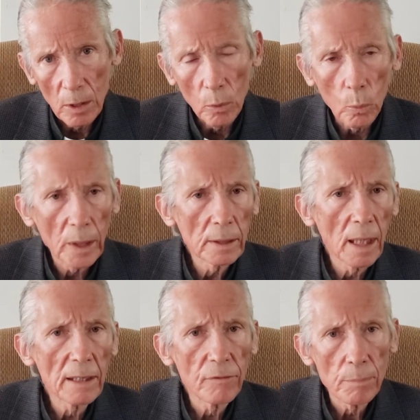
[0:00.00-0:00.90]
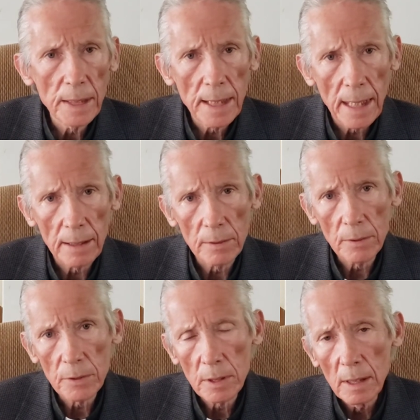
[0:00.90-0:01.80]
When life
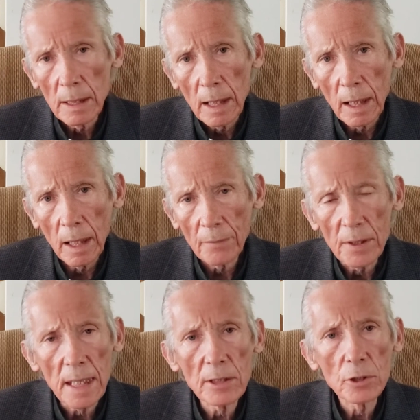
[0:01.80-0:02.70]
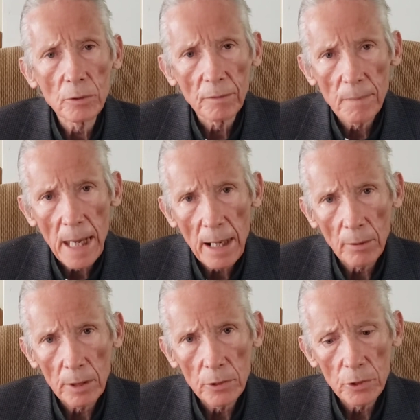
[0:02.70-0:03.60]
begins, the nature of
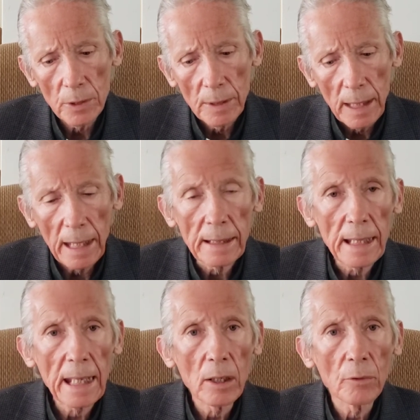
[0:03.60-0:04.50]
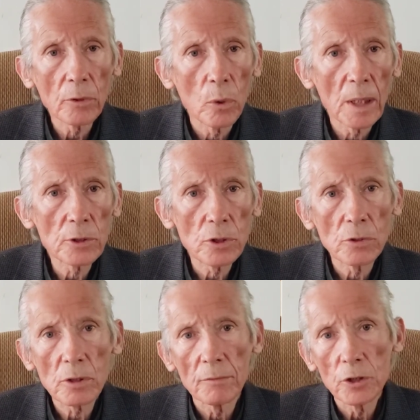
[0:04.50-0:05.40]
marriage, and now the
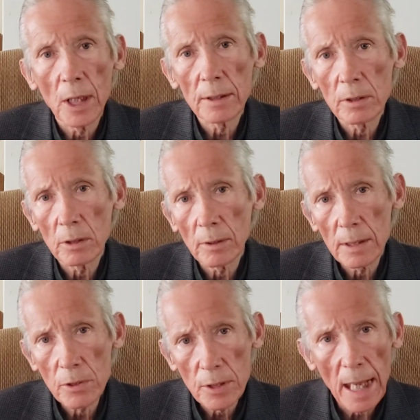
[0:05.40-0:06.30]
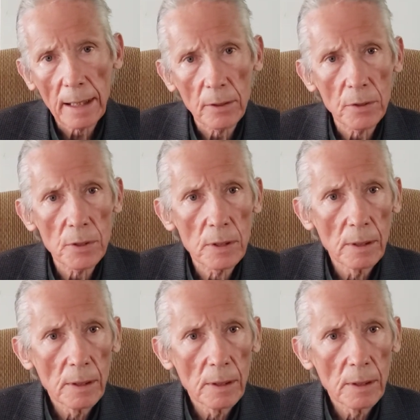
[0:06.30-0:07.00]
questions of gender and sex,